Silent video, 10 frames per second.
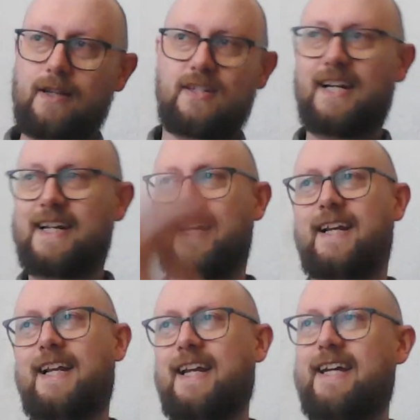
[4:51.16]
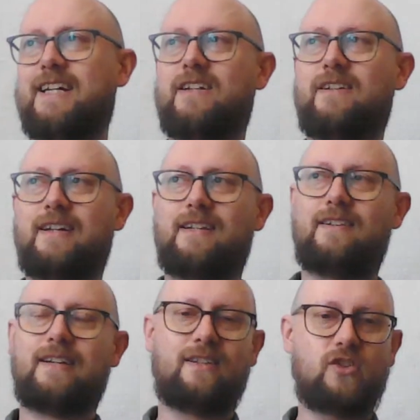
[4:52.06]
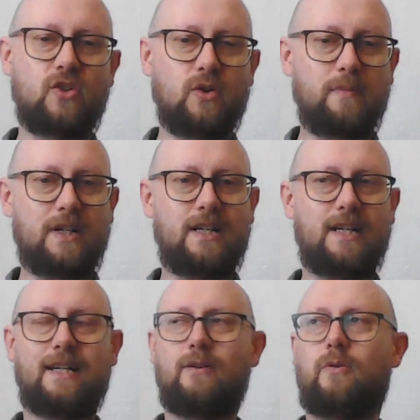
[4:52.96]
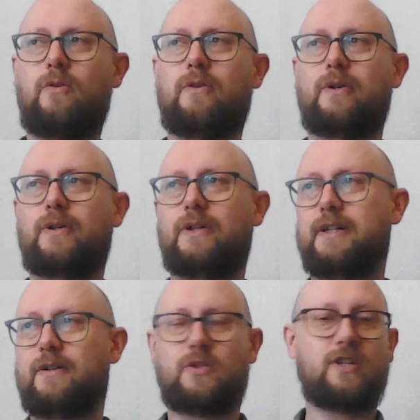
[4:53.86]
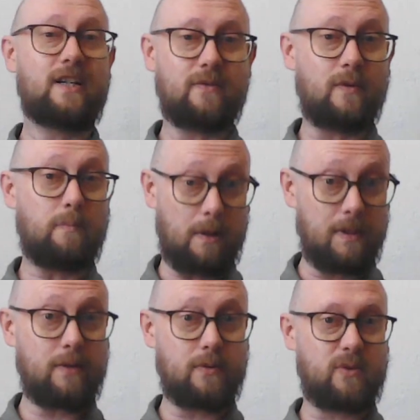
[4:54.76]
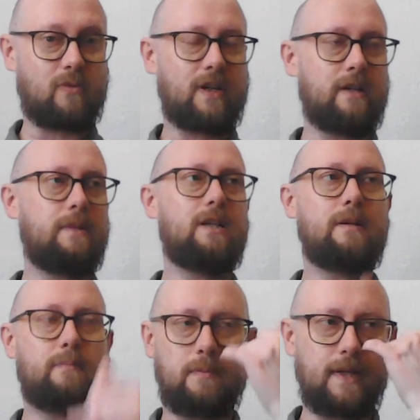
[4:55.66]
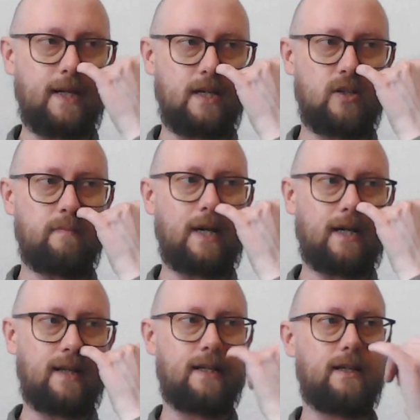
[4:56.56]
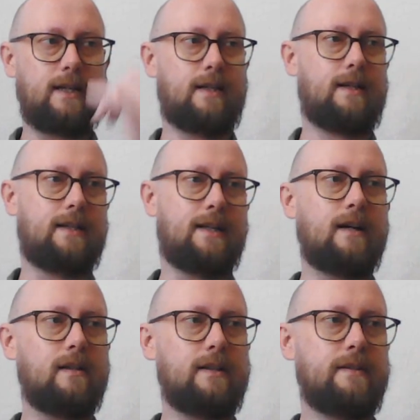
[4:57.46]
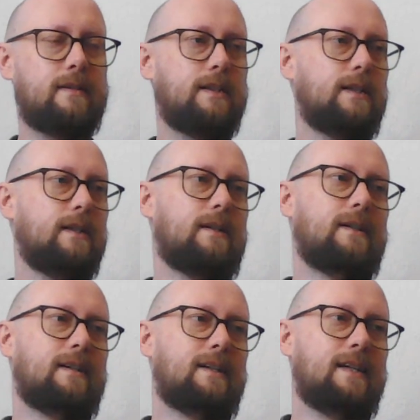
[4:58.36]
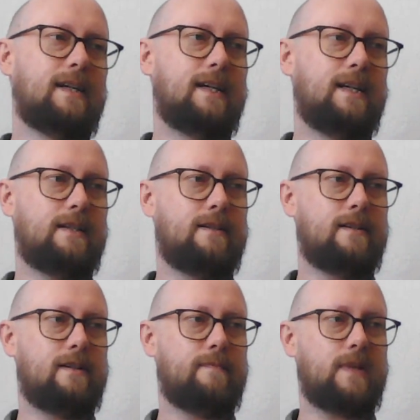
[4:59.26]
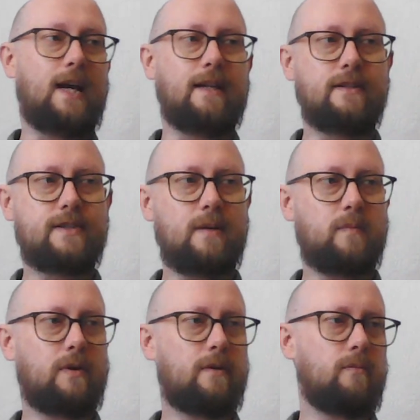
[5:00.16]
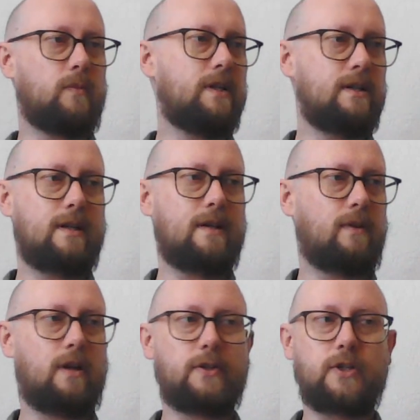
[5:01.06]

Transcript: Silicon LA in Germany, or, Silicon Republic was already media publication back then in Ireland. And in the summer, we didn't have a lot